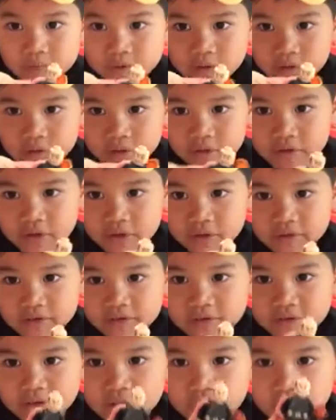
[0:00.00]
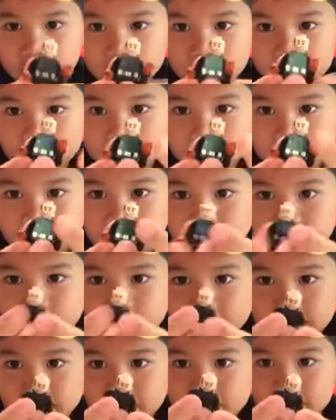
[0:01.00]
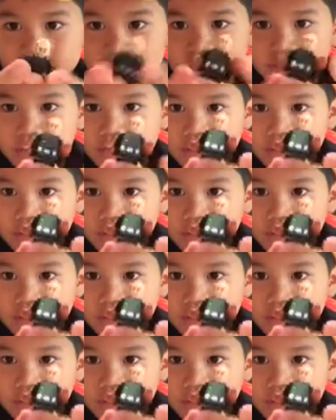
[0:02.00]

gonna take this thing off first.